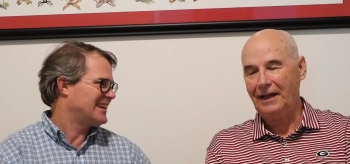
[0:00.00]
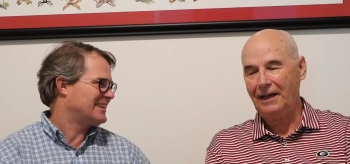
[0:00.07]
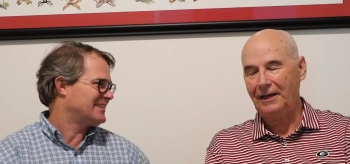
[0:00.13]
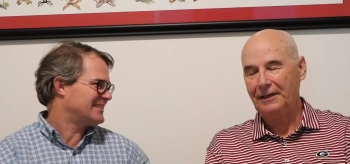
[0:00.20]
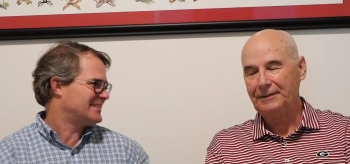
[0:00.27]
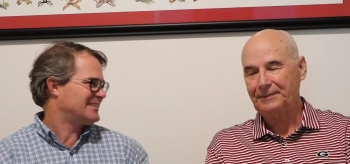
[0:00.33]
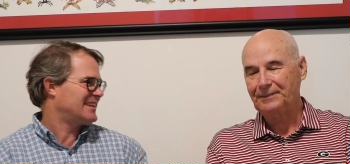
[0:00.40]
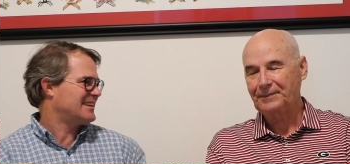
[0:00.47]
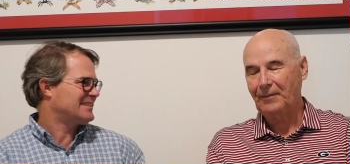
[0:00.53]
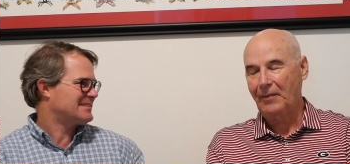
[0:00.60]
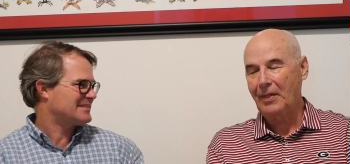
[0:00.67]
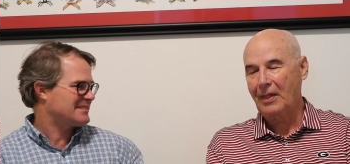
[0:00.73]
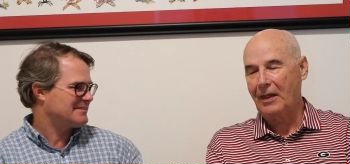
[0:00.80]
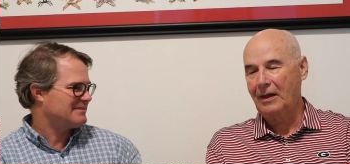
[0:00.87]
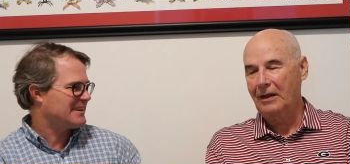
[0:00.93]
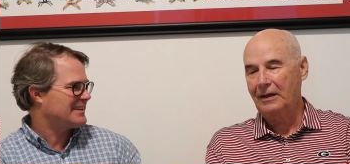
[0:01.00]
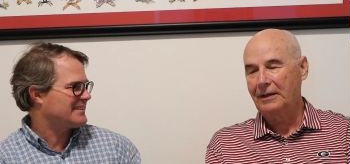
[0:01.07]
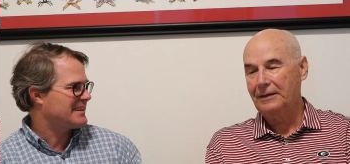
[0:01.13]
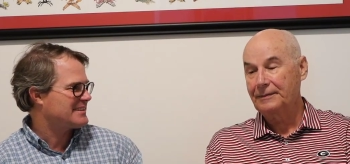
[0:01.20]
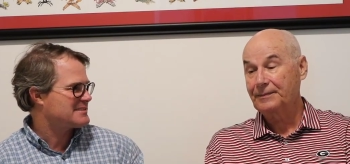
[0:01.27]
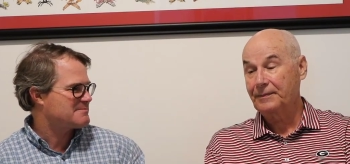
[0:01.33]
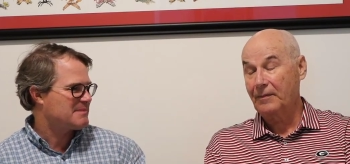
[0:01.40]
Speaker 1: That's that's
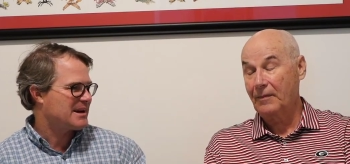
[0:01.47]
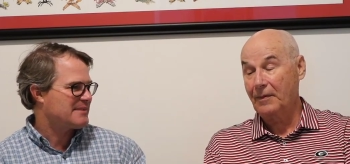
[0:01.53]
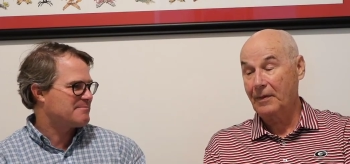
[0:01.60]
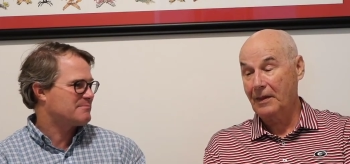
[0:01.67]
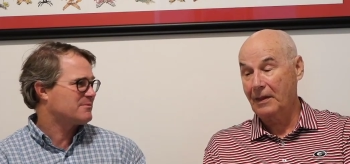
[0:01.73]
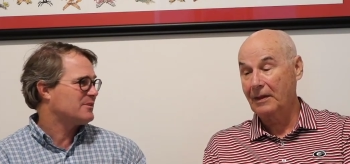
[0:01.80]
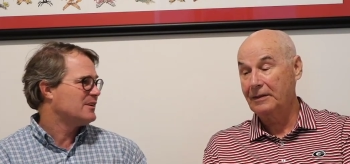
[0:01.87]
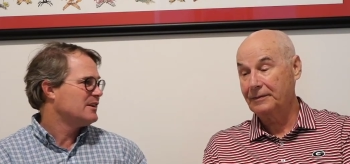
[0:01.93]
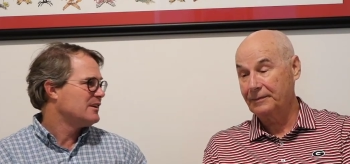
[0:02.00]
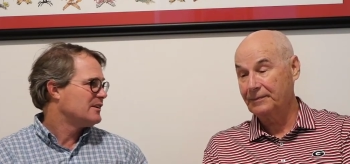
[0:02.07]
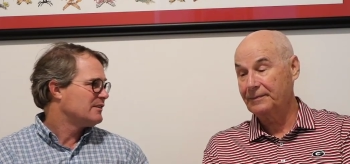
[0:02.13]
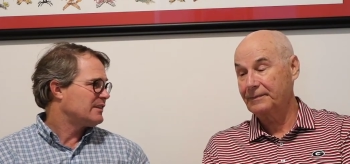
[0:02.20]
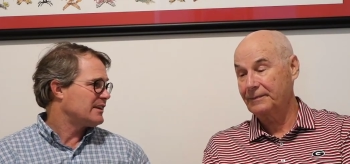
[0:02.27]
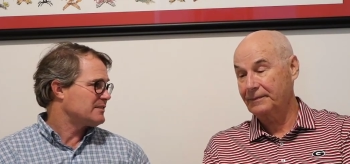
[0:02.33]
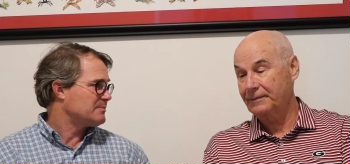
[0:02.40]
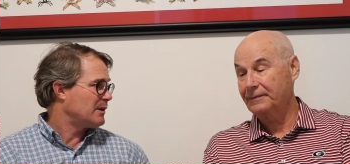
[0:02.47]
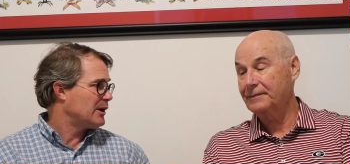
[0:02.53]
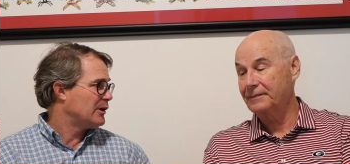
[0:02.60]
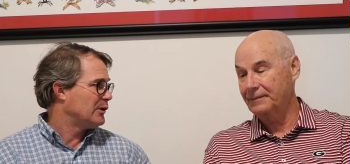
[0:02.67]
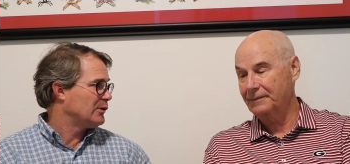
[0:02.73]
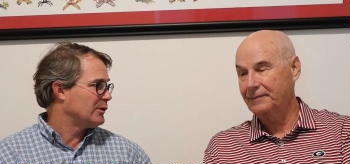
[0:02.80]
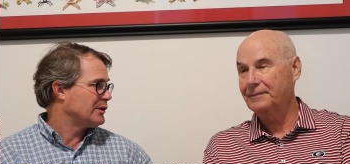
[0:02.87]
that's my that's my
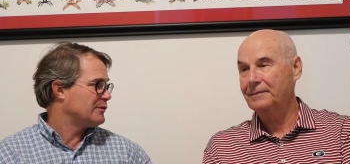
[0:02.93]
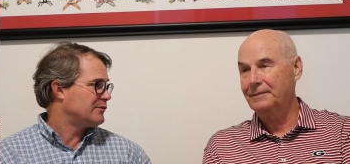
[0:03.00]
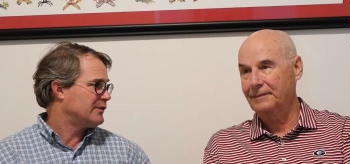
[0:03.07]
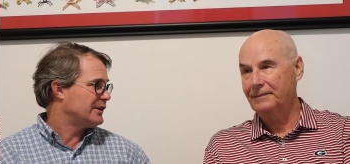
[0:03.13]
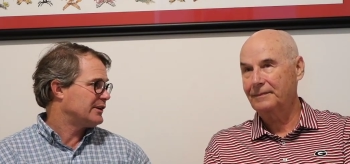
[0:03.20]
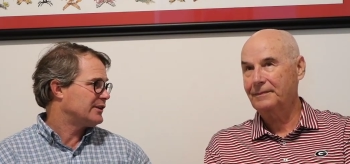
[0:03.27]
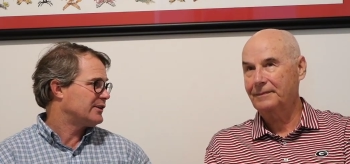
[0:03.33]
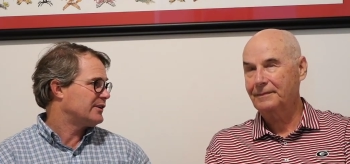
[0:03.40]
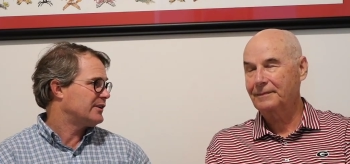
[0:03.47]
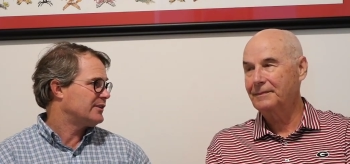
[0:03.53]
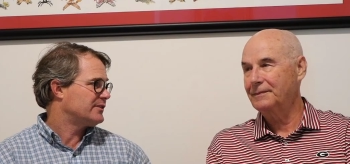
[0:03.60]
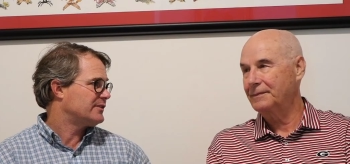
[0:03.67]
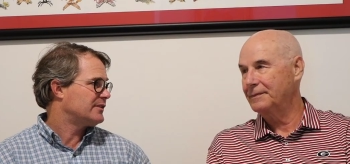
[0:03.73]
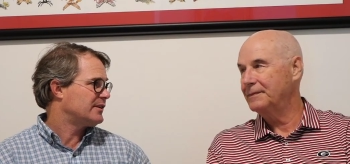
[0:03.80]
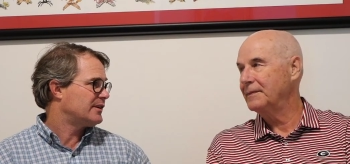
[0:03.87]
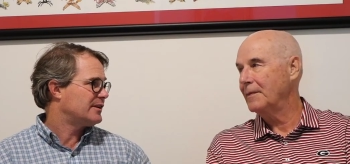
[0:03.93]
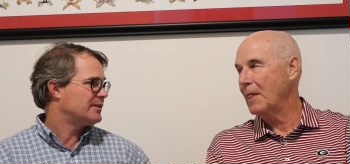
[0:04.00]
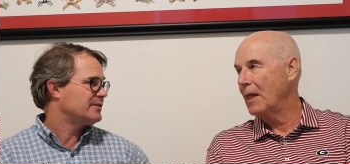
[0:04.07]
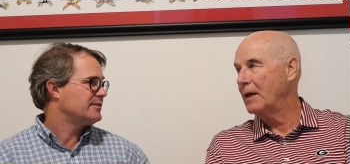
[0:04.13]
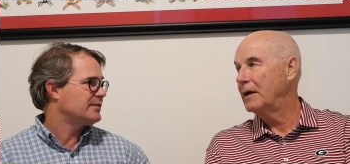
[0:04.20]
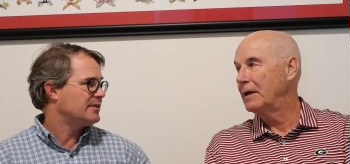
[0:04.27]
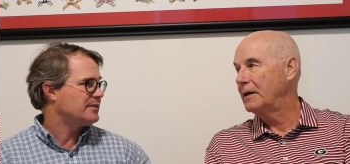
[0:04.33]
only fear is.
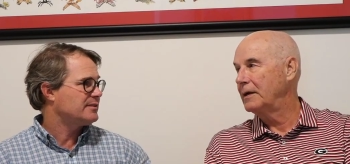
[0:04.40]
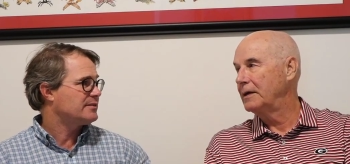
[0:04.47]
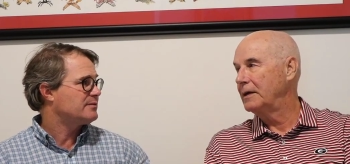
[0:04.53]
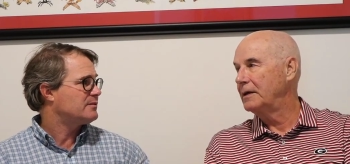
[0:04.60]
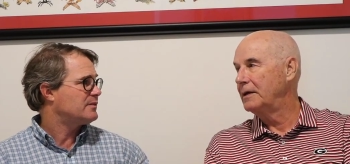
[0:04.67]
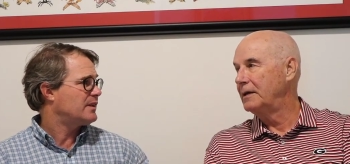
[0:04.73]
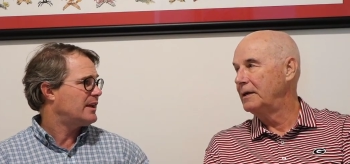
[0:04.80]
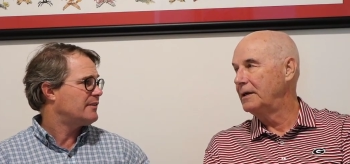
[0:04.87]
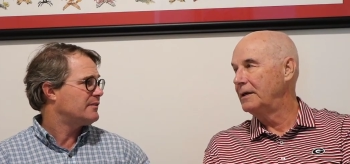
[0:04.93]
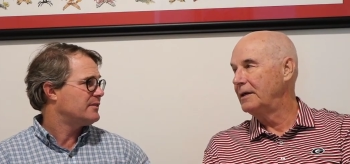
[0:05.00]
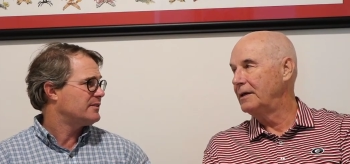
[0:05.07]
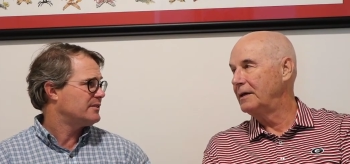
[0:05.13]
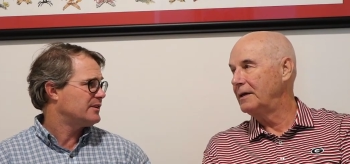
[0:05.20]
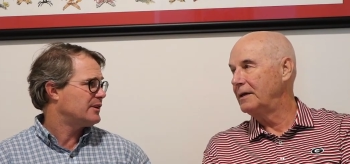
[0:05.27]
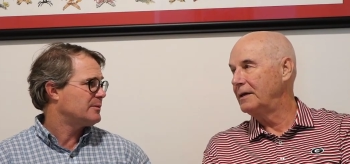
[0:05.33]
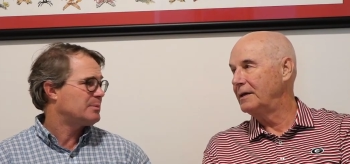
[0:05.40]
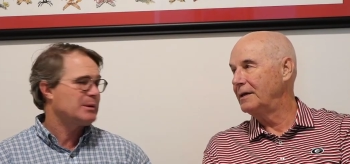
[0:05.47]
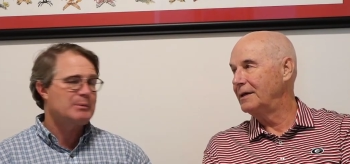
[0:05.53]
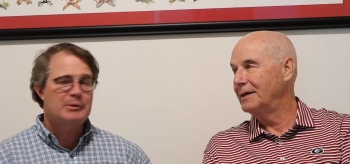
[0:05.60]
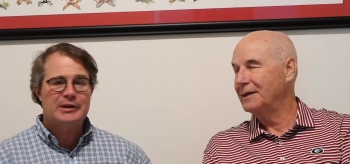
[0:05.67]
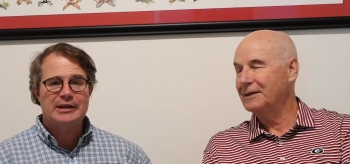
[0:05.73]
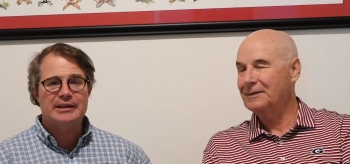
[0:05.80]
Uh, every you know
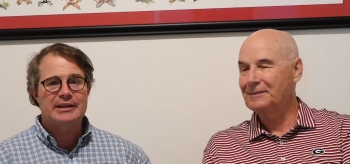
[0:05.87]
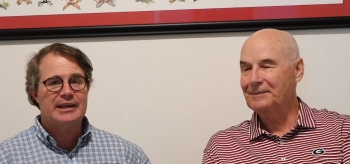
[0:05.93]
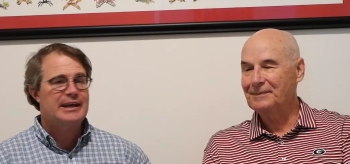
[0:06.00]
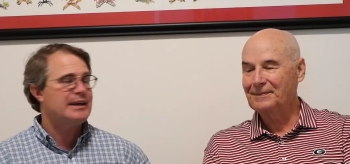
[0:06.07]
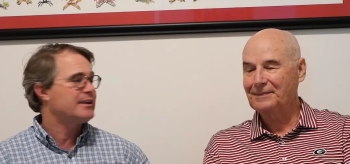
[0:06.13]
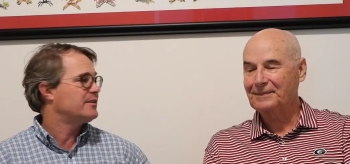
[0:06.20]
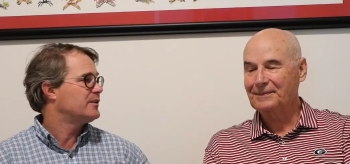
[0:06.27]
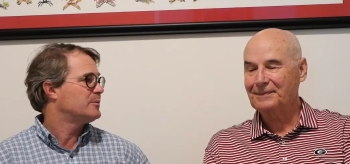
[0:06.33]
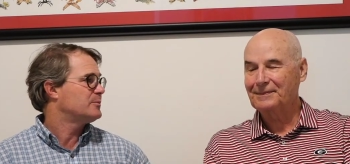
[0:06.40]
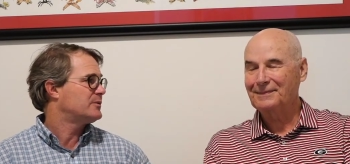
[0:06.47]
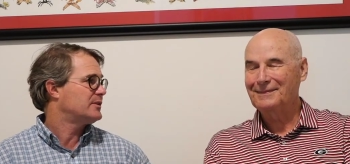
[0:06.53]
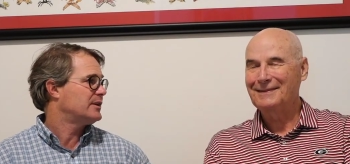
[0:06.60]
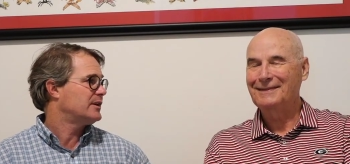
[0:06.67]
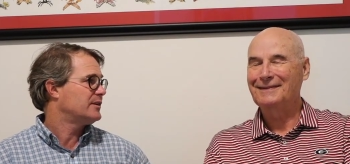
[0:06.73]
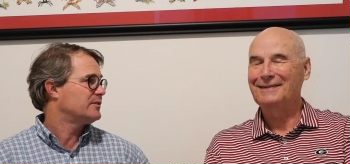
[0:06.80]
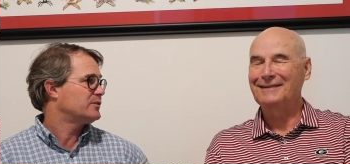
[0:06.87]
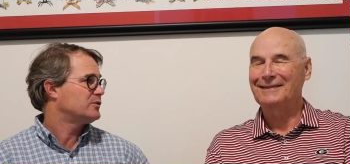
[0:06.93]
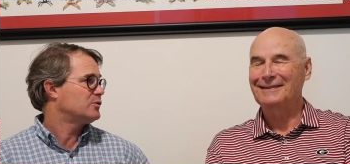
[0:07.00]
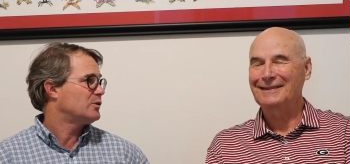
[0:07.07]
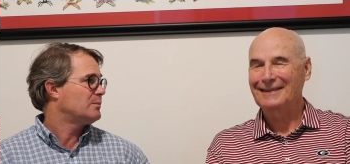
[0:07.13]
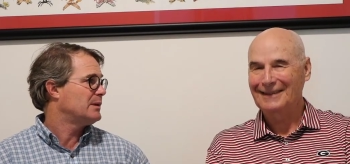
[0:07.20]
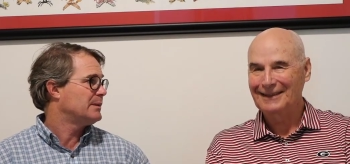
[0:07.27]
people getting ahead of themselves
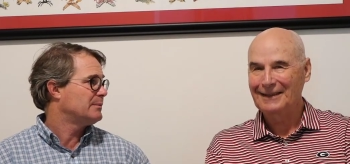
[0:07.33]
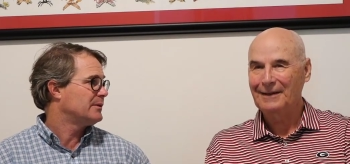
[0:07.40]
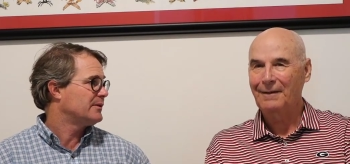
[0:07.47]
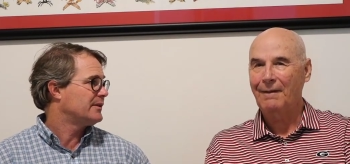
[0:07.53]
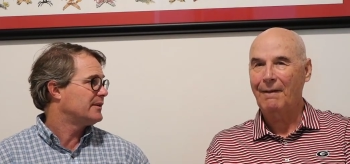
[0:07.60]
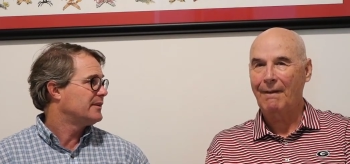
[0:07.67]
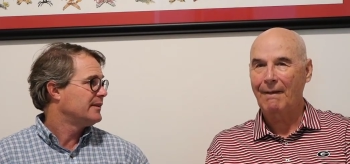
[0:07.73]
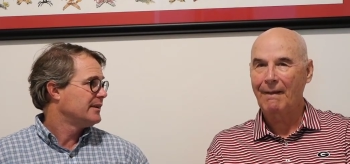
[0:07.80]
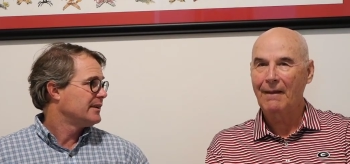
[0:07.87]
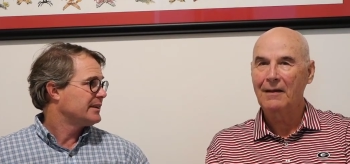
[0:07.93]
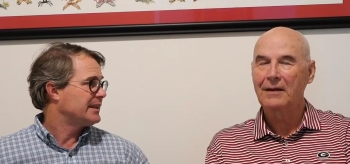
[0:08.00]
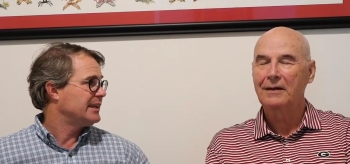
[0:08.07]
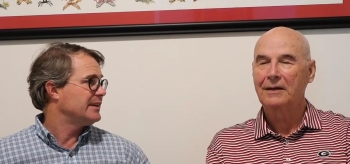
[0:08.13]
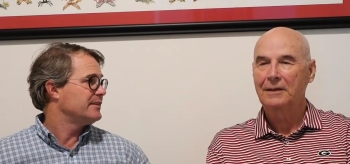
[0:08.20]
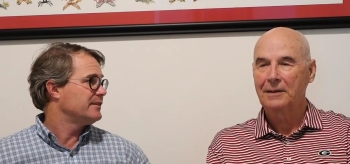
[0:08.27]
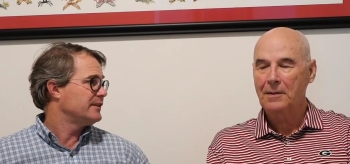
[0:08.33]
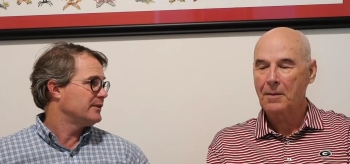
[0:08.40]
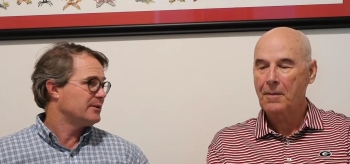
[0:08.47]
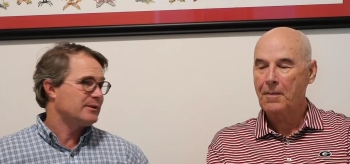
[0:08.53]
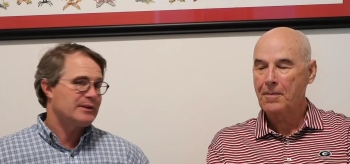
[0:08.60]
and remember that getting to